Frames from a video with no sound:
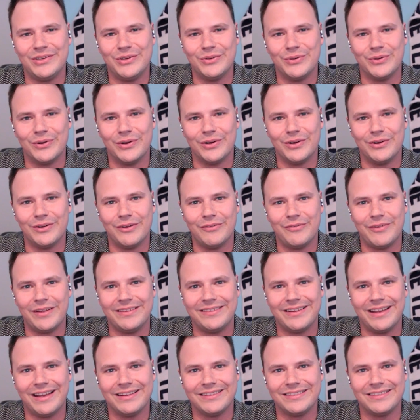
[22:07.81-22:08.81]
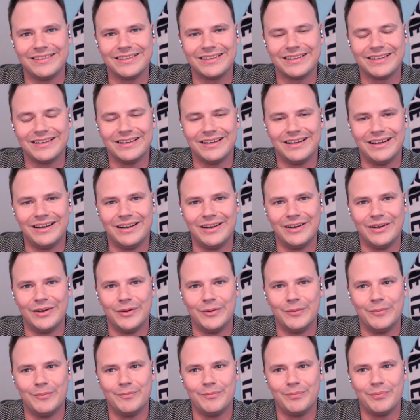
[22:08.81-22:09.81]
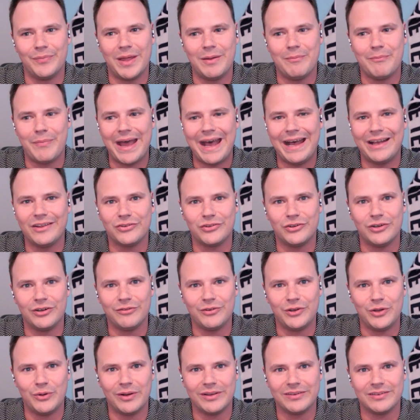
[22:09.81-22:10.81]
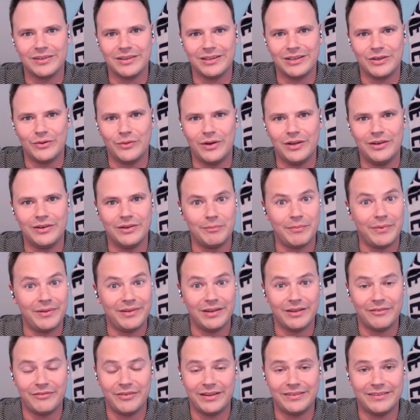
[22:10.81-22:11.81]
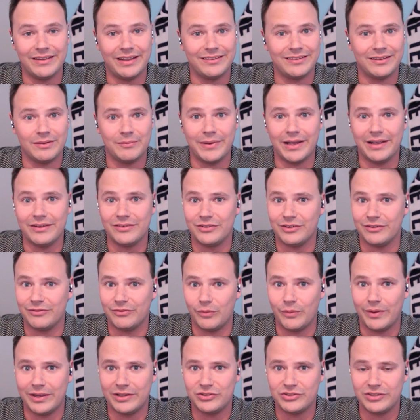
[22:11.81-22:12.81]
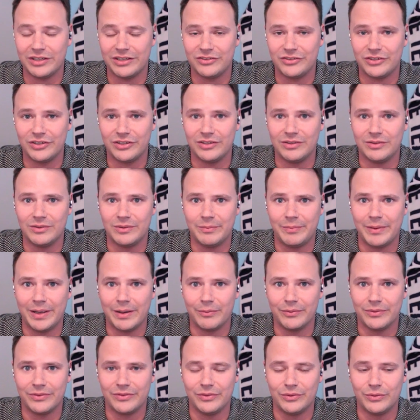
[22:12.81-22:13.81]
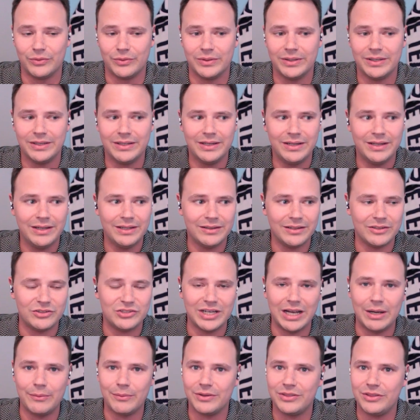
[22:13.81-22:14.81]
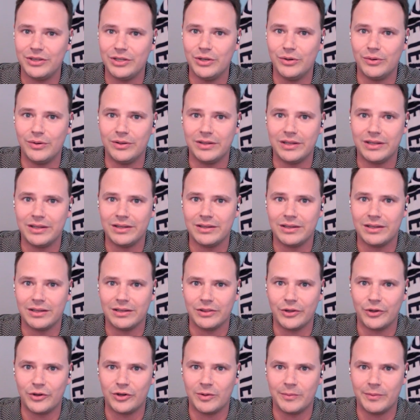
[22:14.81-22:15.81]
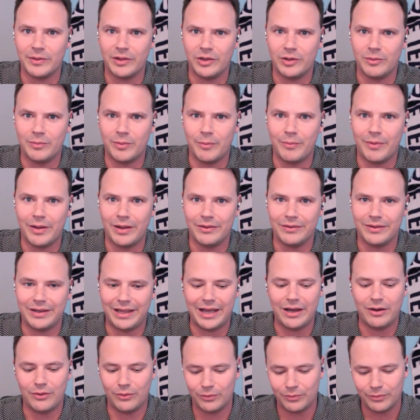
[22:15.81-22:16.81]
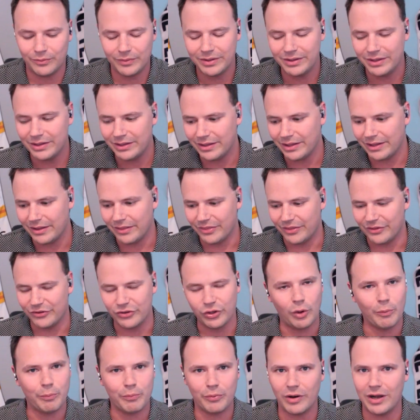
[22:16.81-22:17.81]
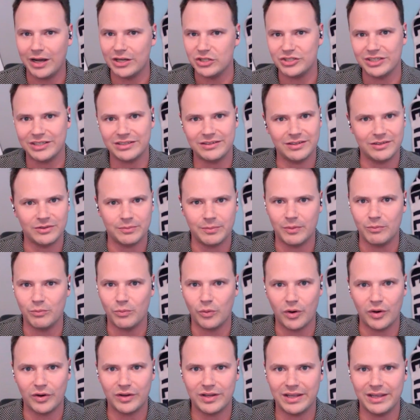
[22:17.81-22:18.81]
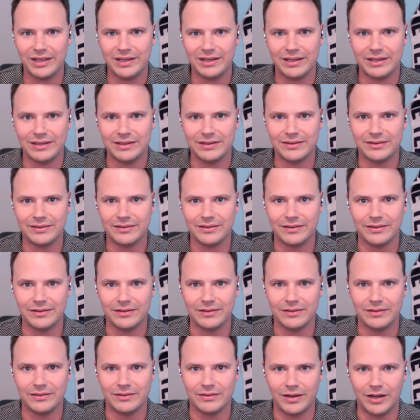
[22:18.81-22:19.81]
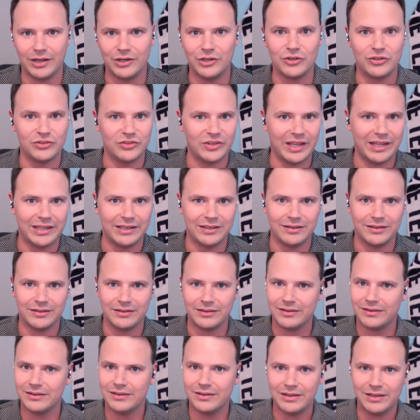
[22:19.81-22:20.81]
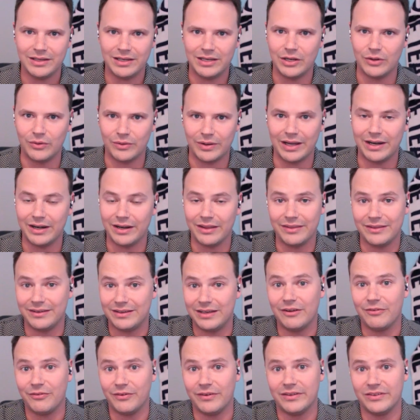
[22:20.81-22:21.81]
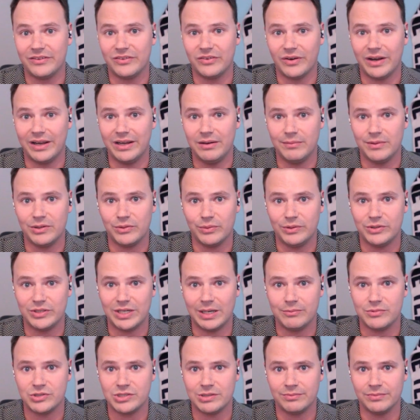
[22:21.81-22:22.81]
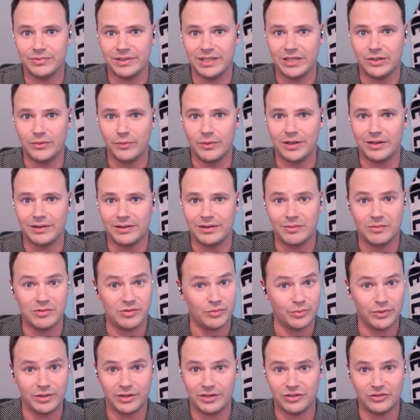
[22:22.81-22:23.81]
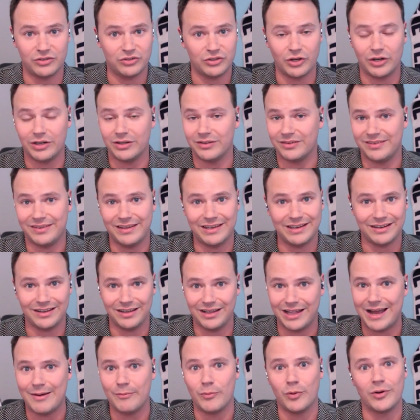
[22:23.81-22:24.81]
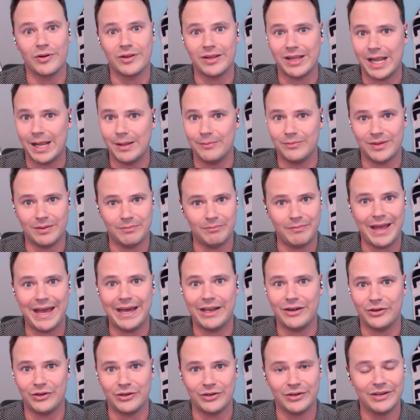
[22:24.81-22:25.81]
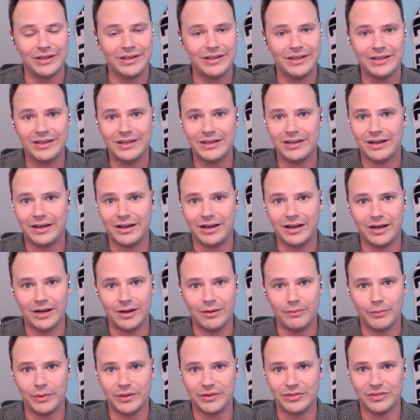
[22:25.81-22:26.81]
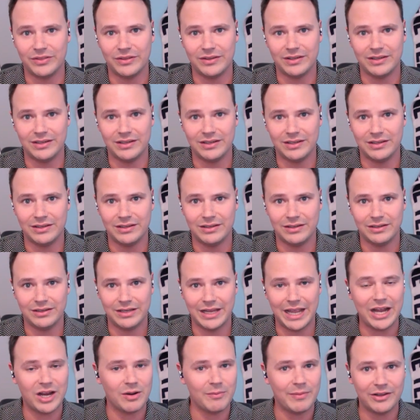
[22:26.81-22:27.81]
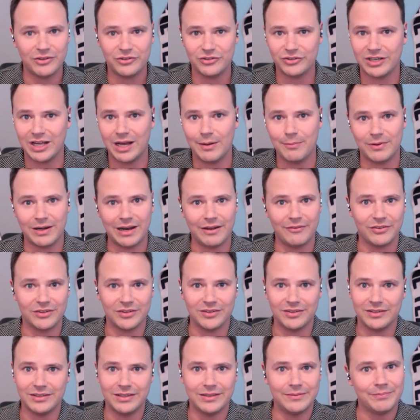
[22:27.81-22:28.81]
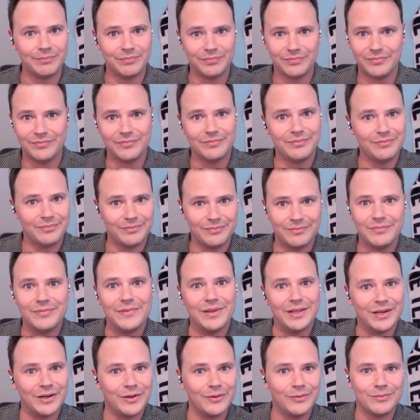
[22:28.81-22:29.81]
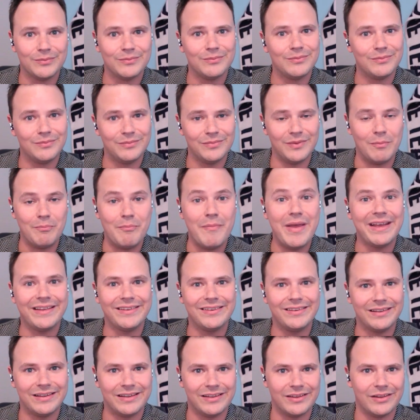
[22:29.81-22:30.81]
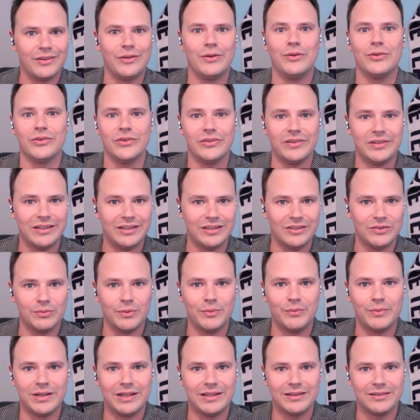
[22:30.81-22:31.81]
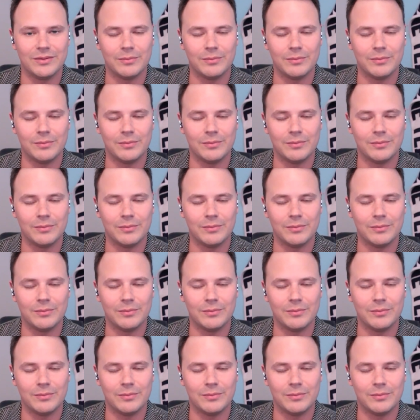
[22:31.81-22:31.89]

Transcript: You were a fantastic ambassador for USL League One, a fantastic ambassador for Westchester, and to be able to chat with you and learn a little bit about how this whole project has been working and to understand, kind of the difference, right, between Championship and League One, because we're going to start seeing a lot more games that matter with the Jägermeister Cup and obviously the mixing of those leagues when we get